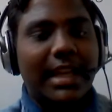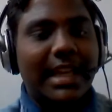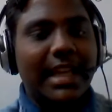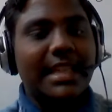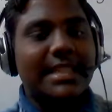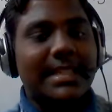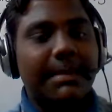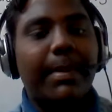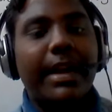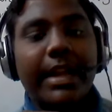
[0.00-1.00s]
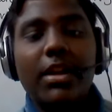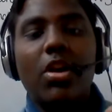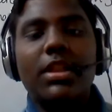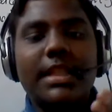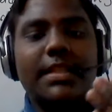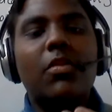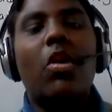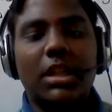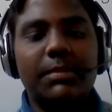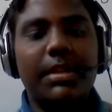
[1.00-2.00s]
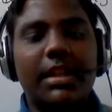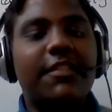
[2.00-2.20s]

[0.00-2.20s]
he is depending on this cotton mill.